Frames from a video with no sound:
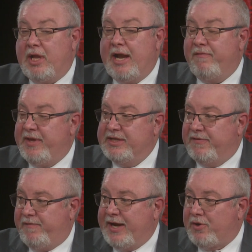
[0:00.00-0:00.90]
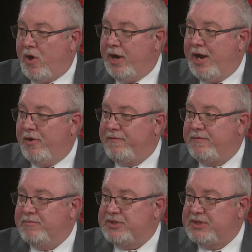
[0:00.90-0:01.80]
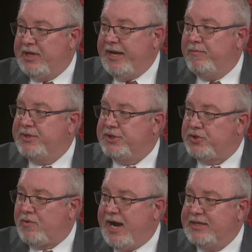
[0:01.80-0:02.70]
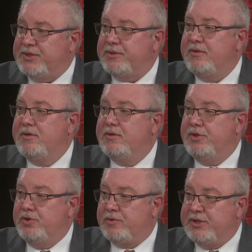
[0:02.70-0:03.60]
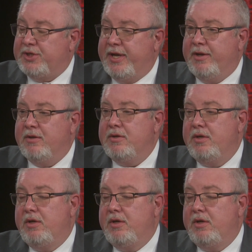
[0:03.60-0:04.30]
a lot of things affect heart health, from sleep to stress, nutrition.